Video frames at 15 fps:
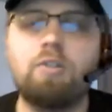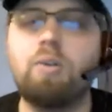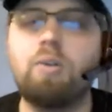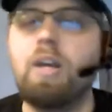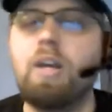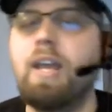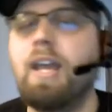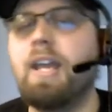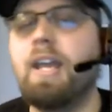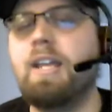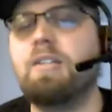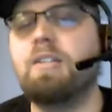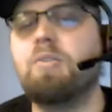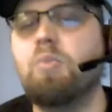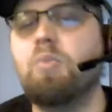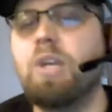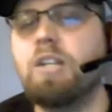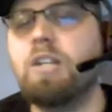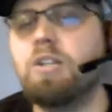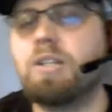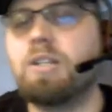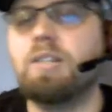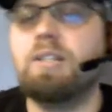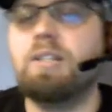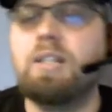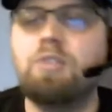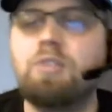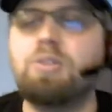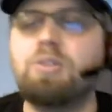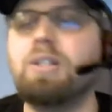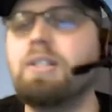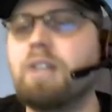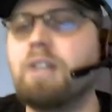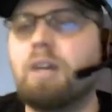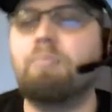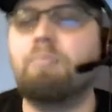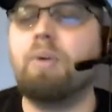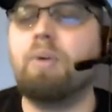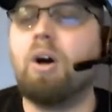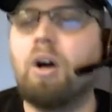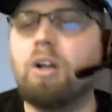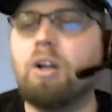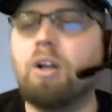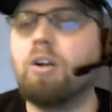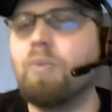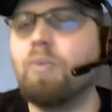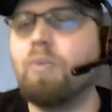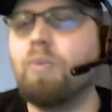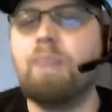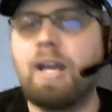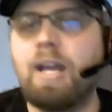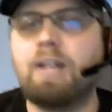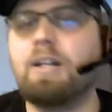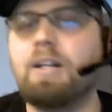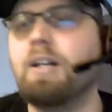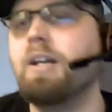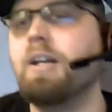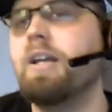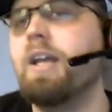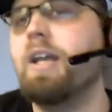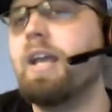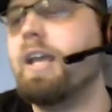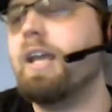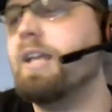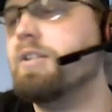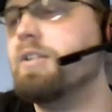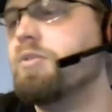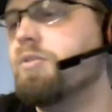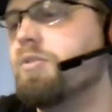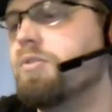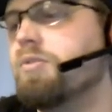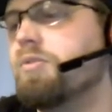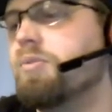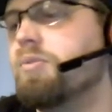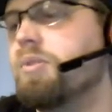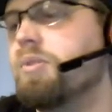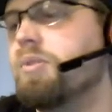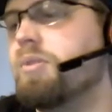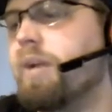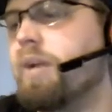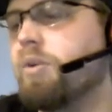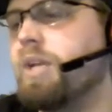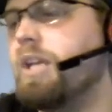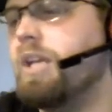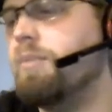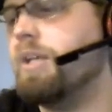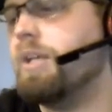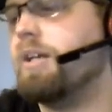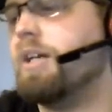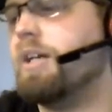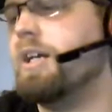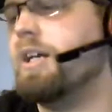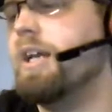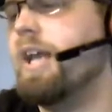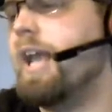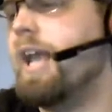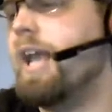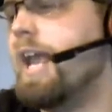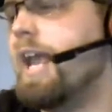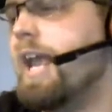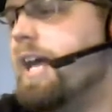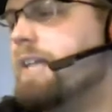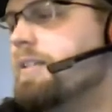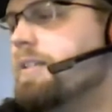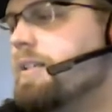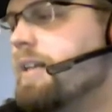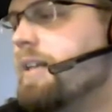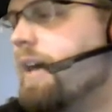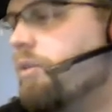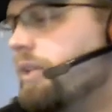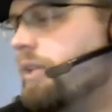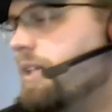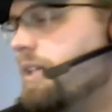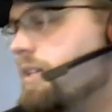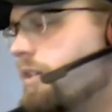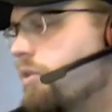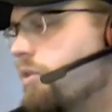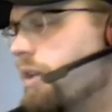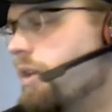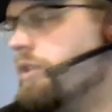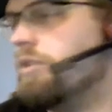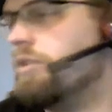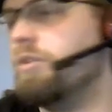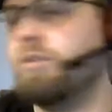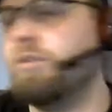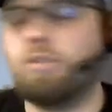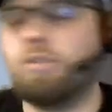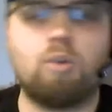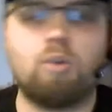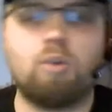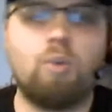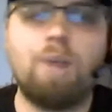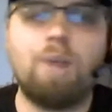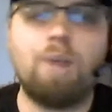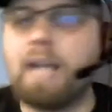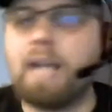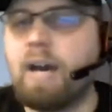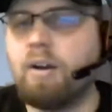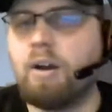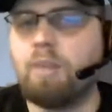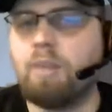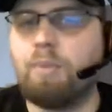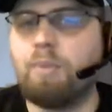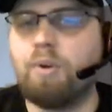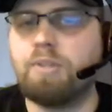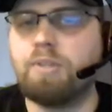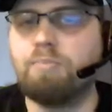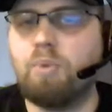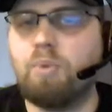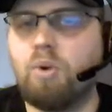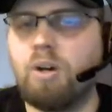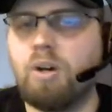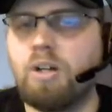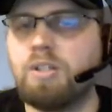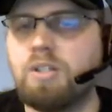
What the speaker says: our opponent's boards, it's going to whittle down their life totals, but we're going to just do all of our enraged triggers. All of our creatures'